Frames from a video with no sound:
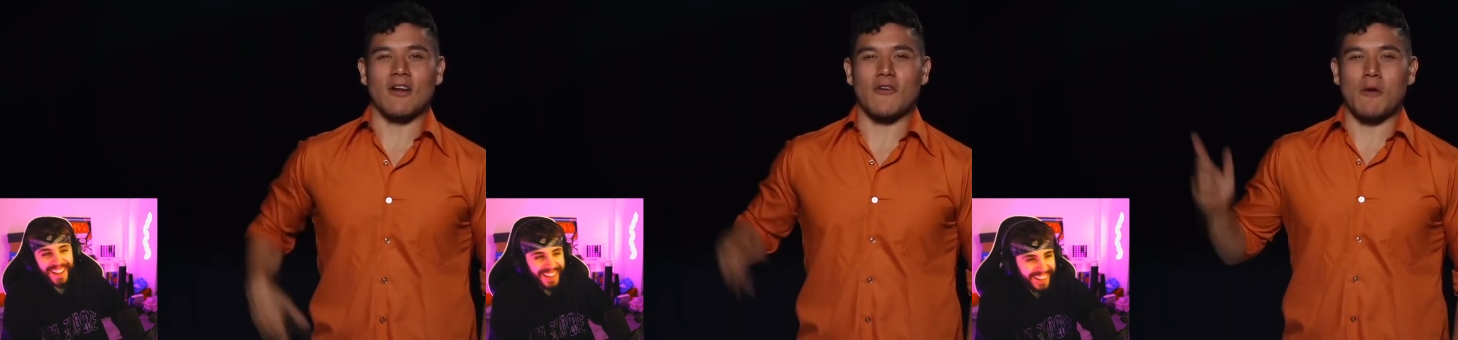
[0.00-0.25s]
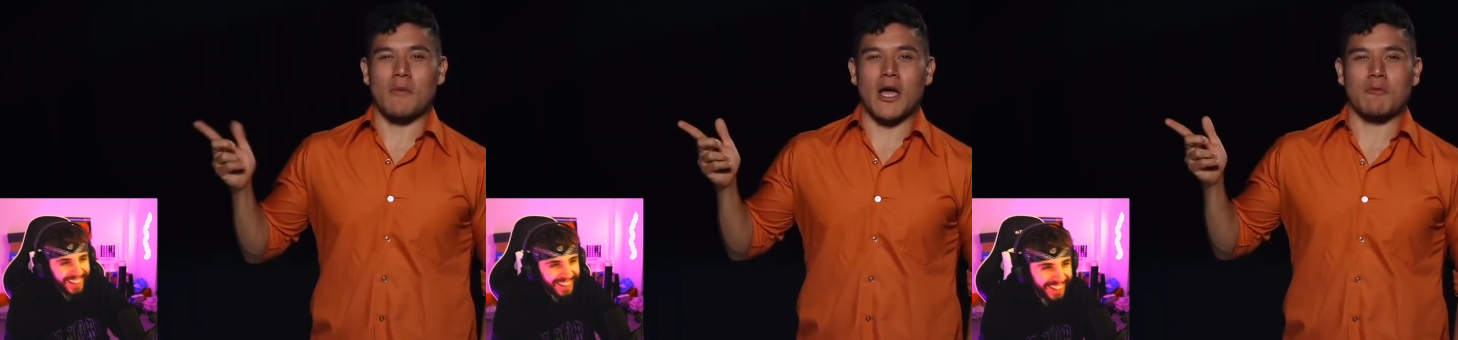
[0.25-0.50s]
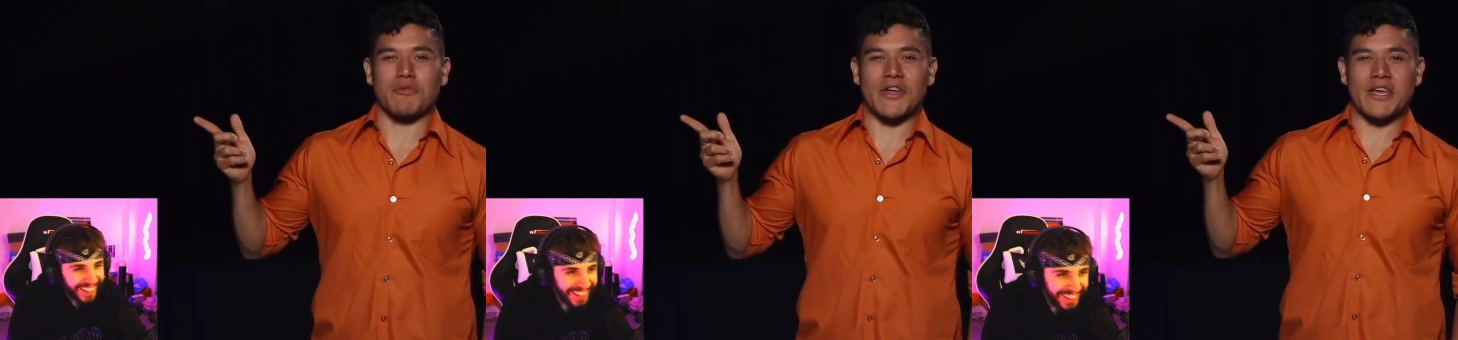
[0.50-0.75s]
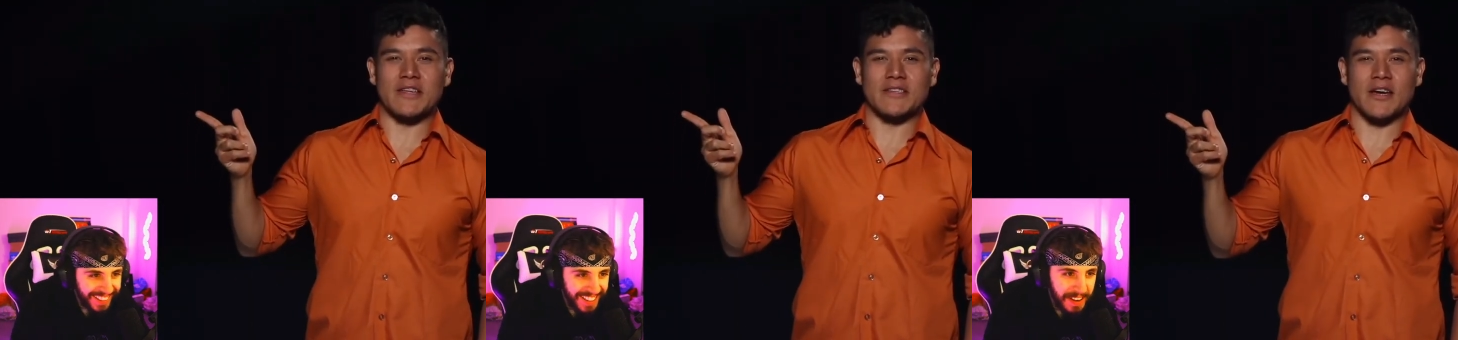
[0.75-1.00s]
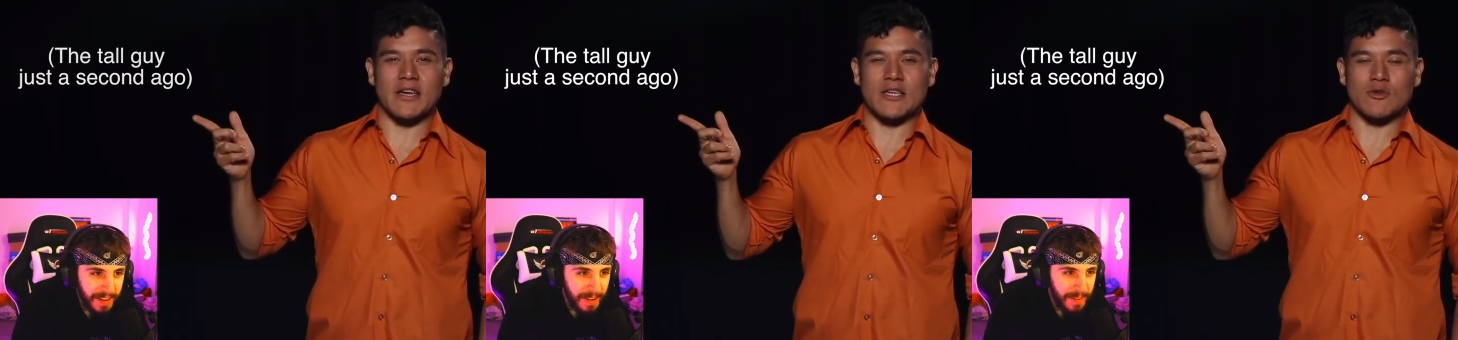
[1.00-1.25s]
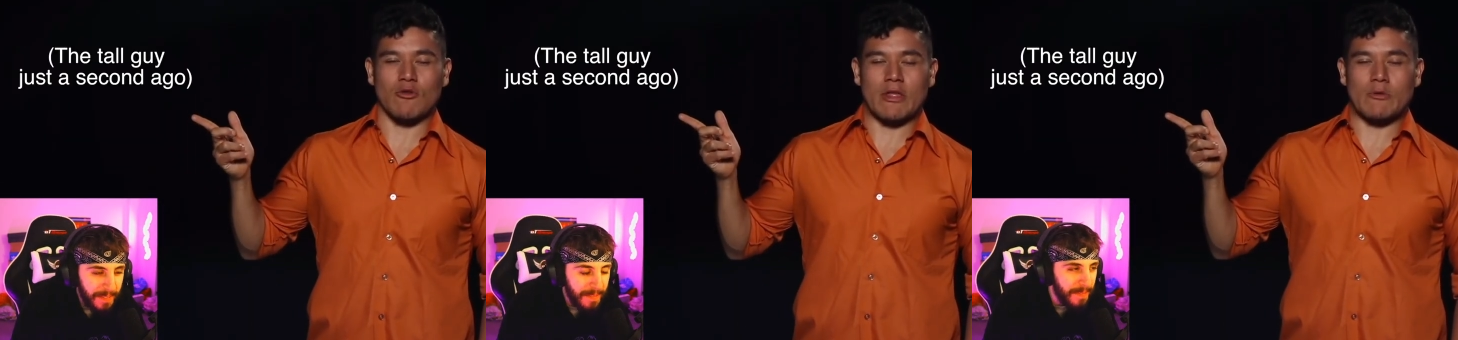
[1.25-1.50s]
Speaker 1: I love how Mike played
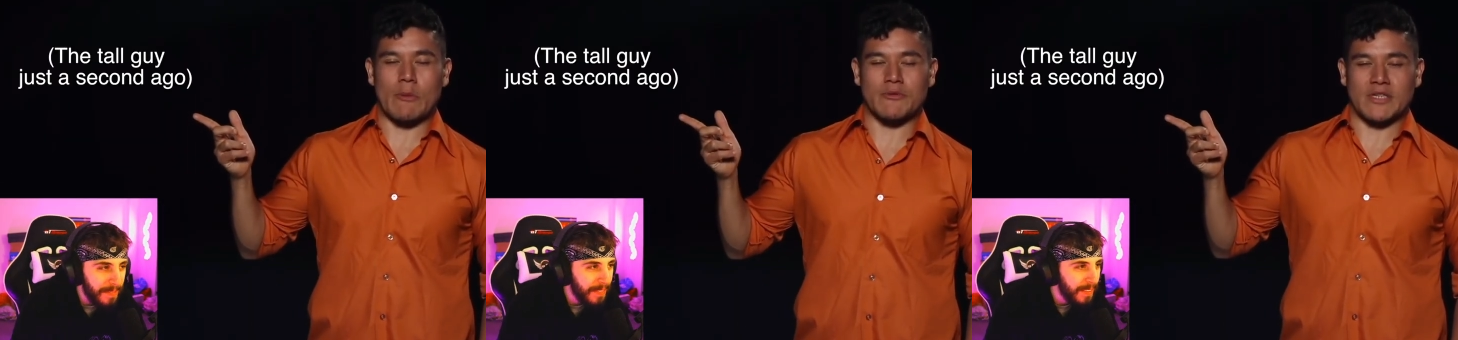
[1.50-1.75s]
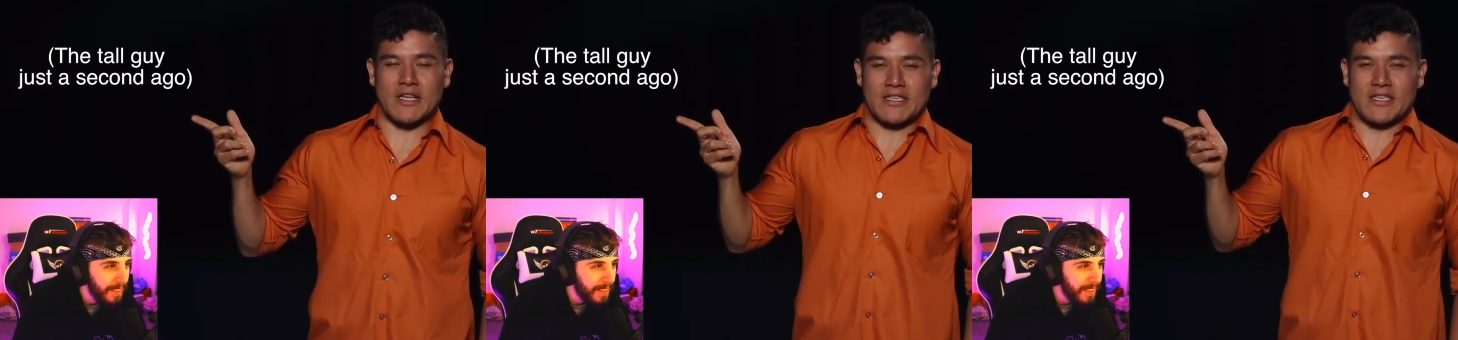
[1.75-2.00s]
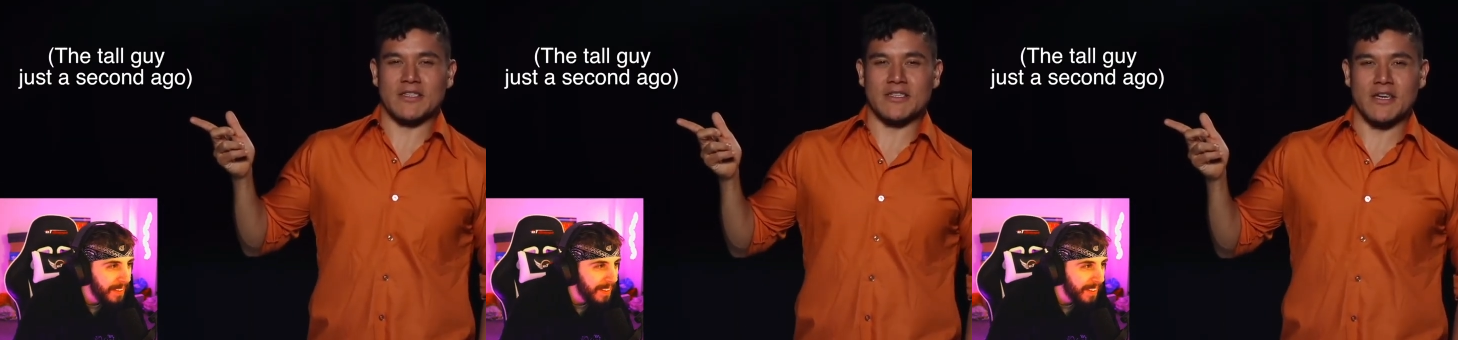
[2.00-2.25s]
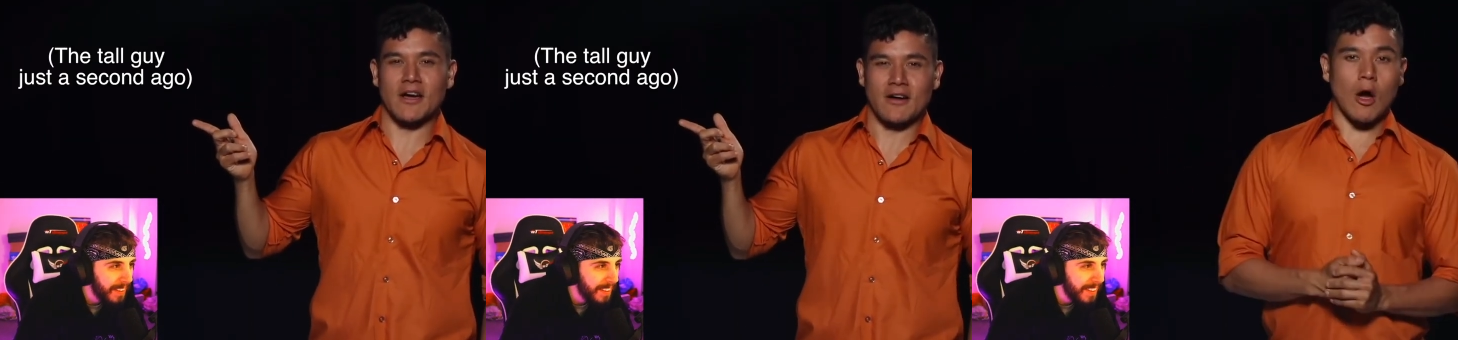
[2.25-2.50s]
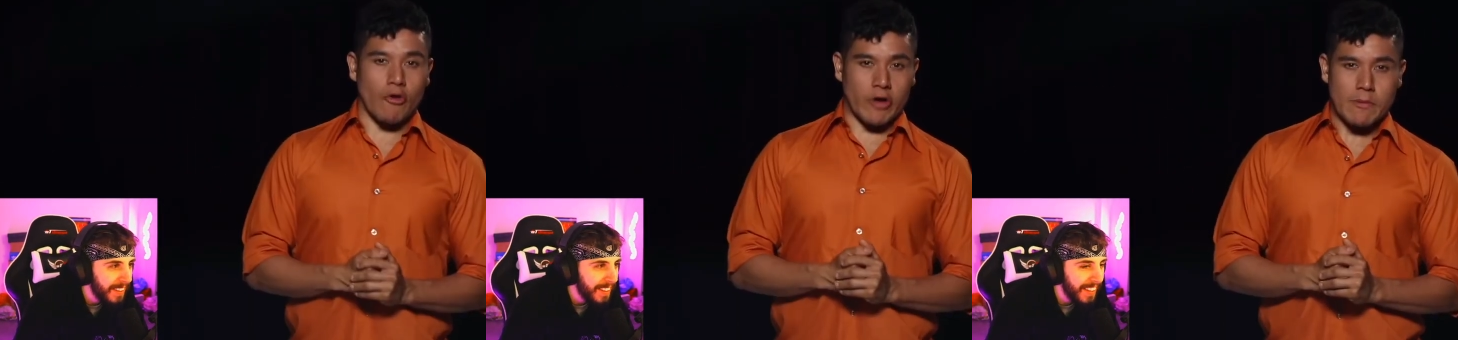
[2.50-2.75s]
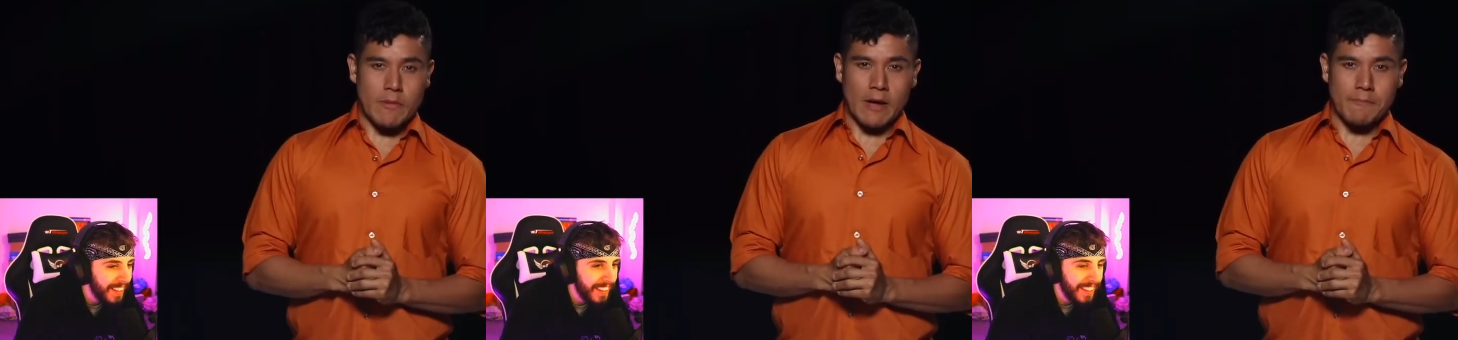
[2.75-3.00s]
India. He totally represents India.
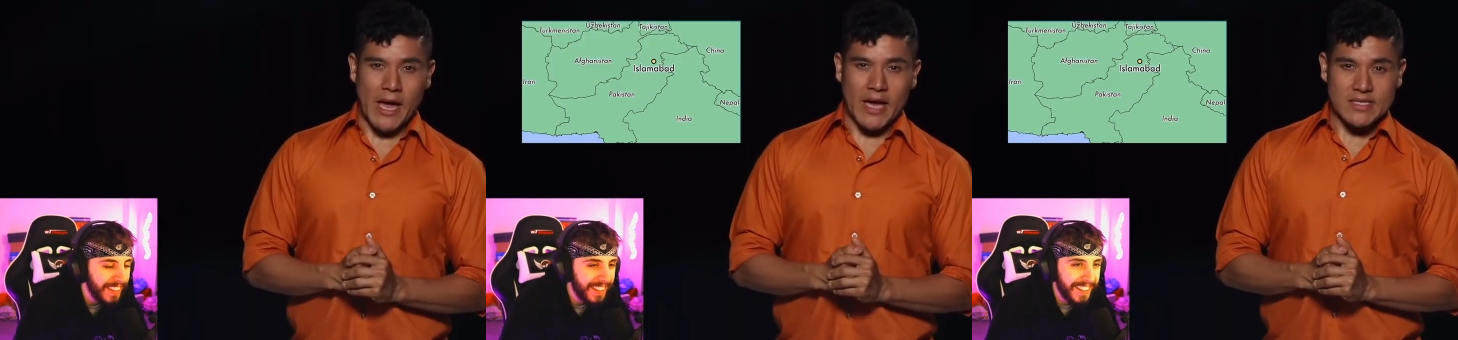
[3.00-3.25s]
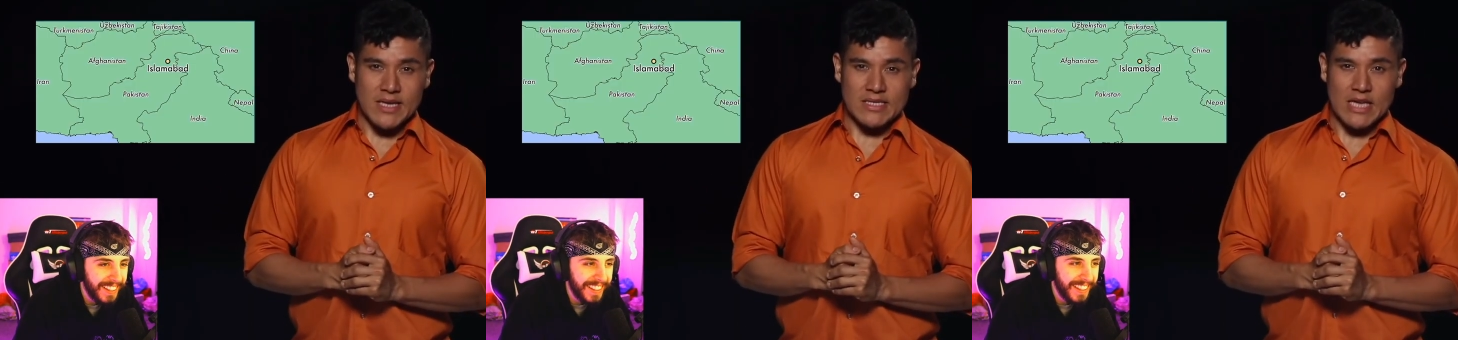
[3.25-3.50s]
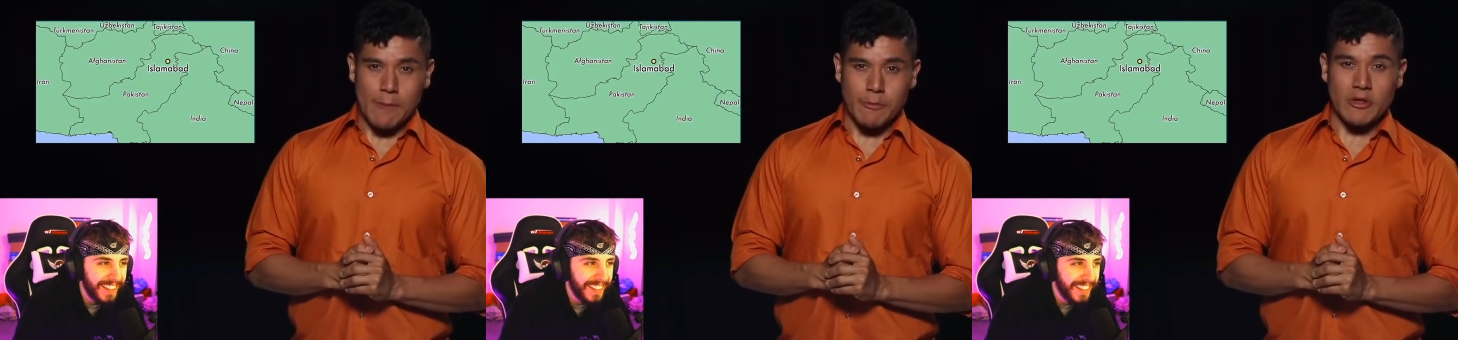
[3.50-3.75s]
Oh, and keep in mind, Pakistan's